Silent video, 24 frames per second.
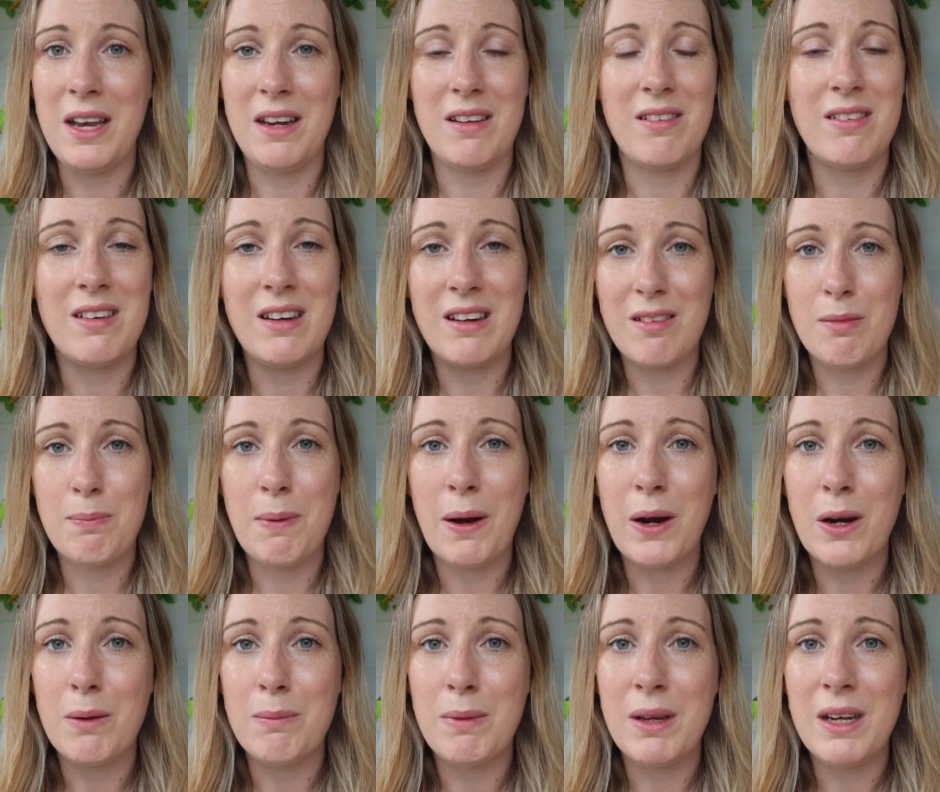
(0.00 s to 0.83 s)
It's an
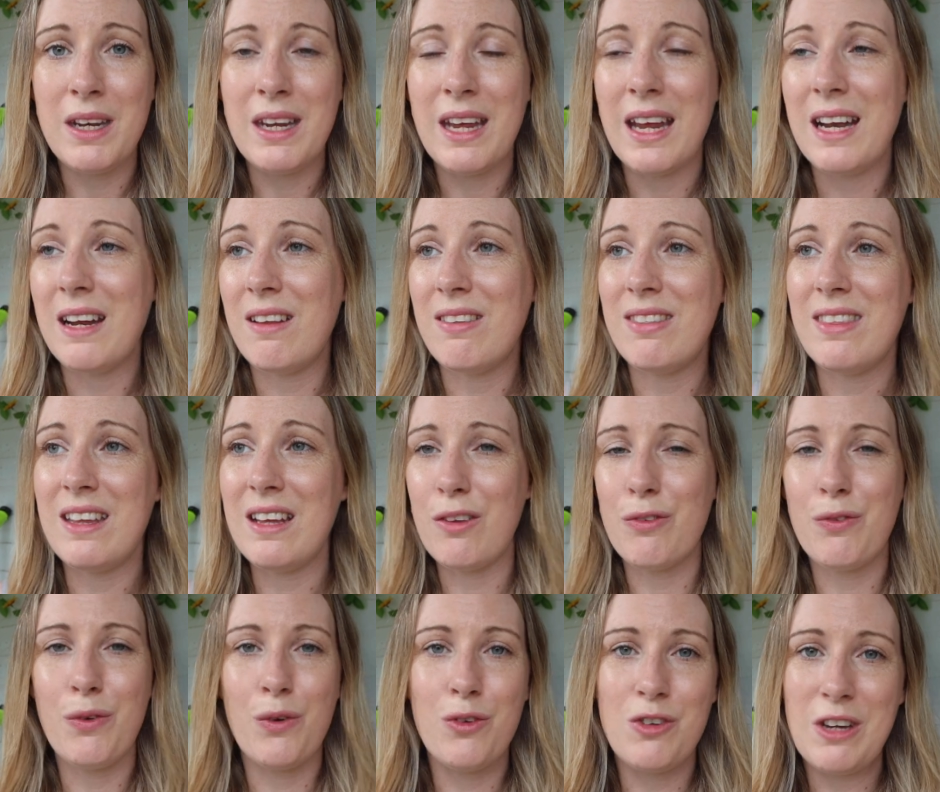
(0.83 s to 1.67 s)
experiment and if
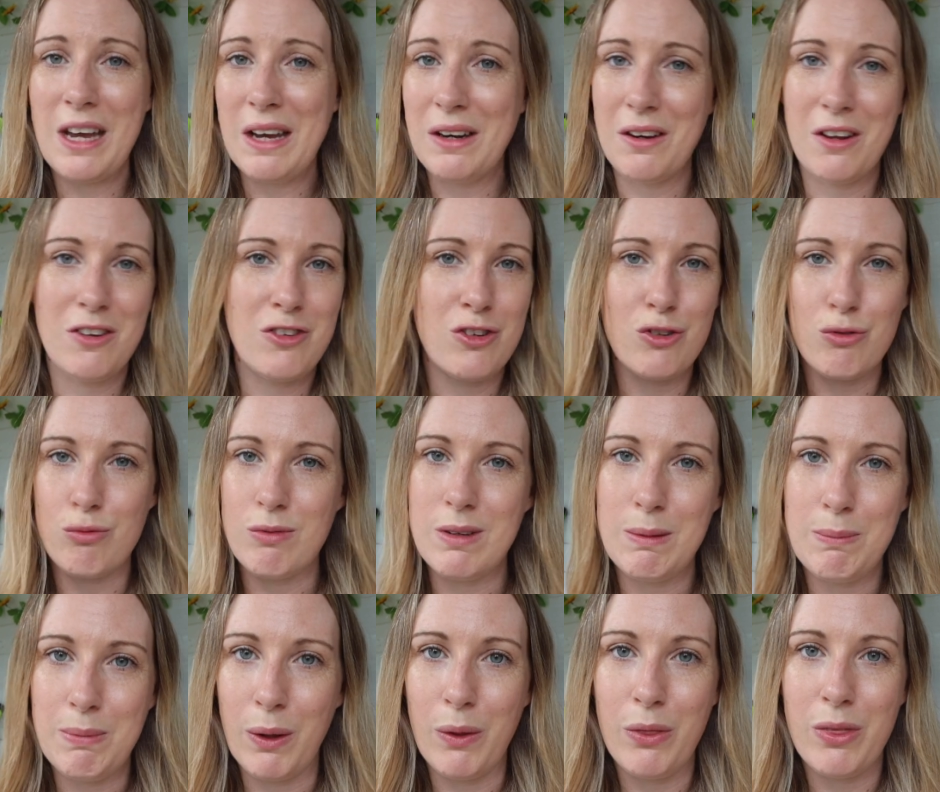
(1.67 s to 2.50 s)
things fall down I just
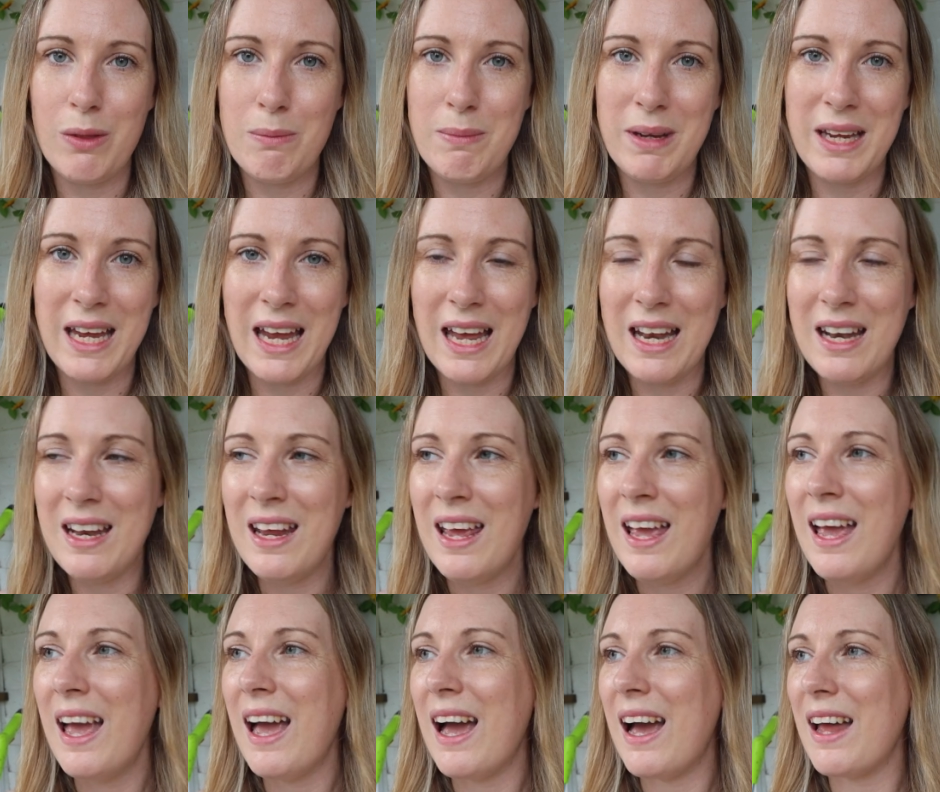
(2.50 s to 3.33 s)
rebuild them again
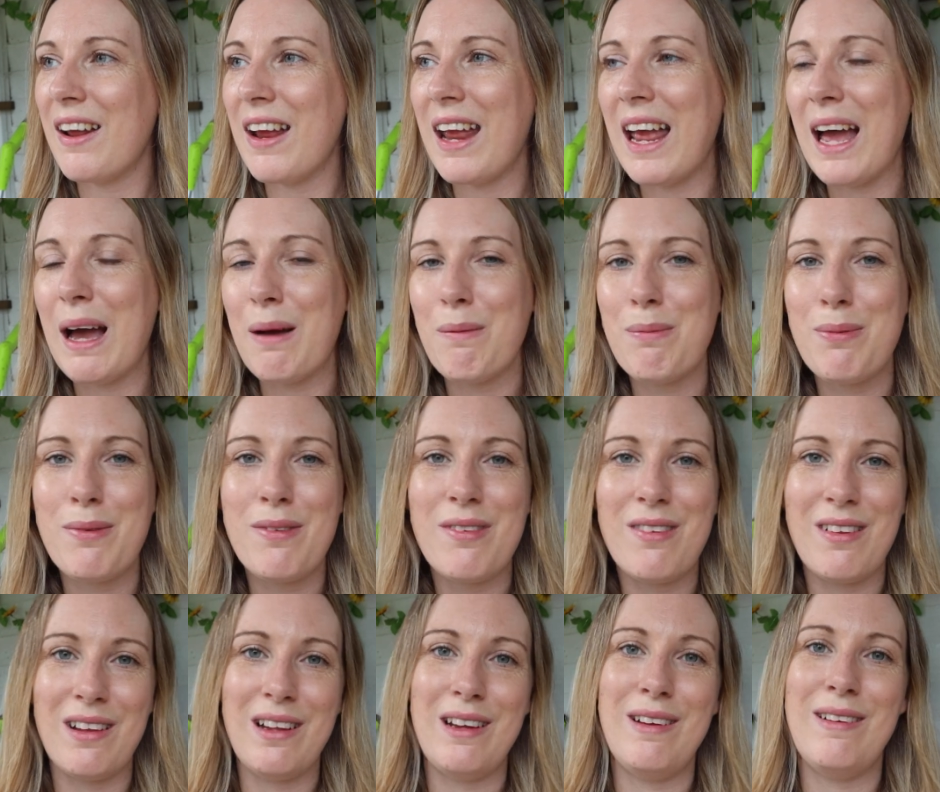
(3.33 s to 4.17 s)
and I
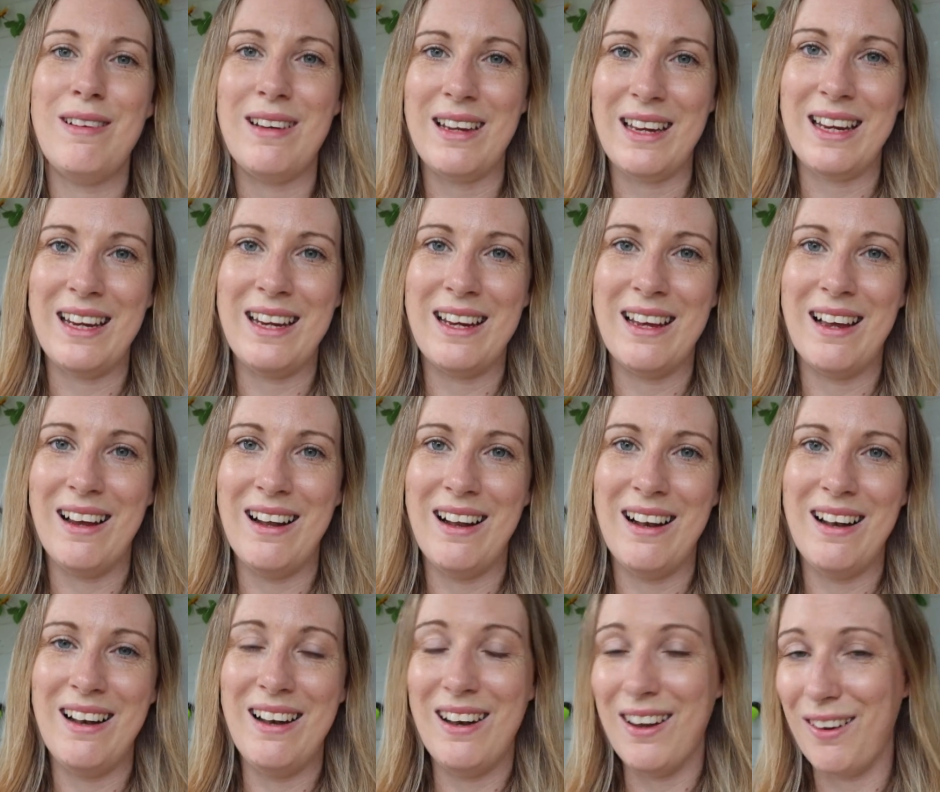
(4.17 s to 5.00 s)
absolutely
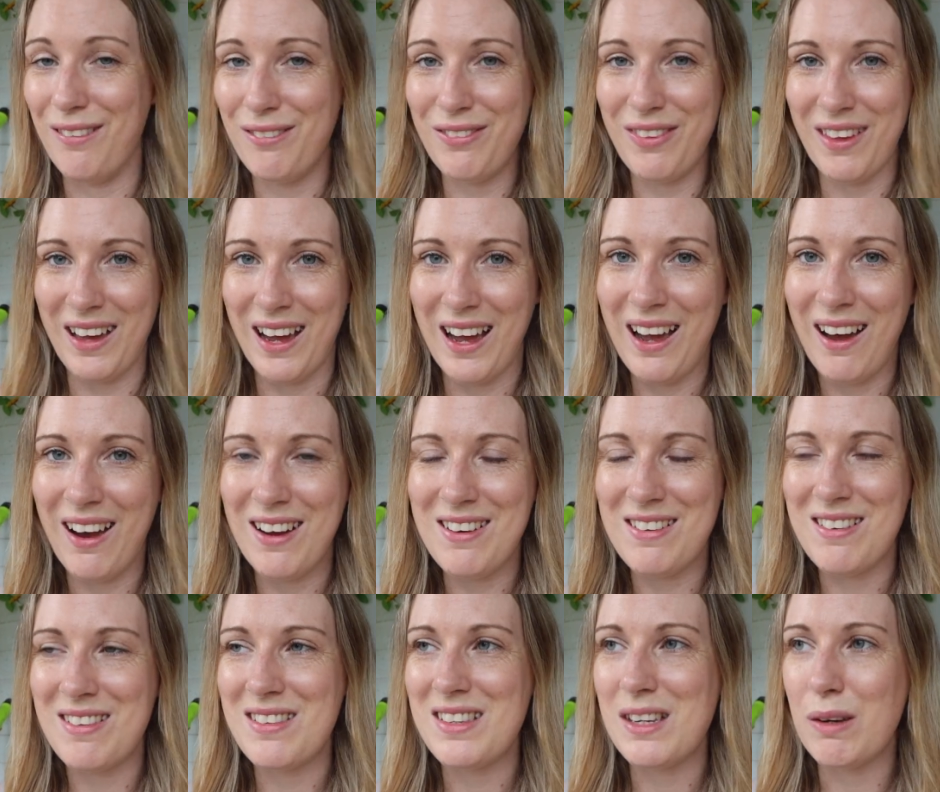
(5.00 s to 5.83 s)
love that. I
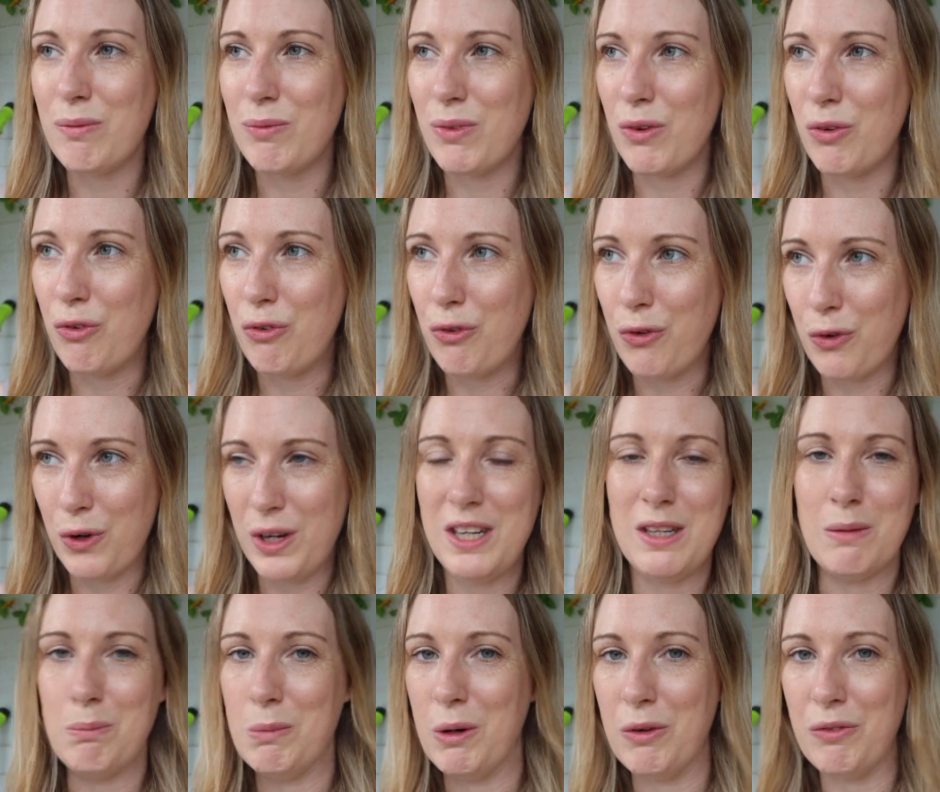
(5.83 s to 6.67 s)
just love the
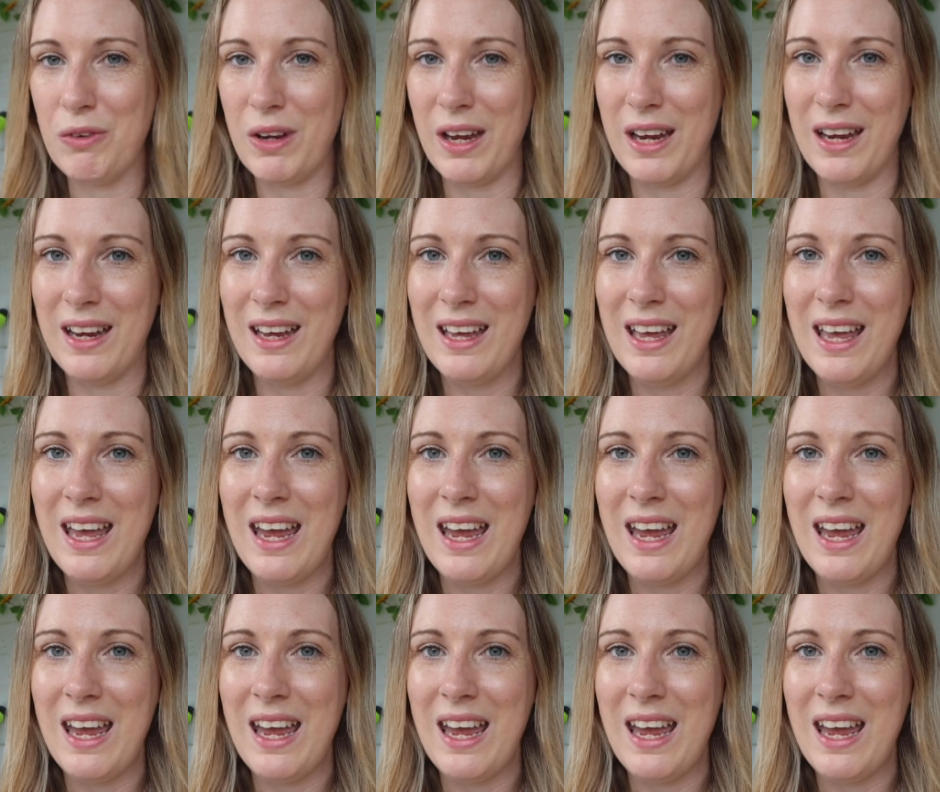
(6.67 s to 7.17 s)
freedom of it.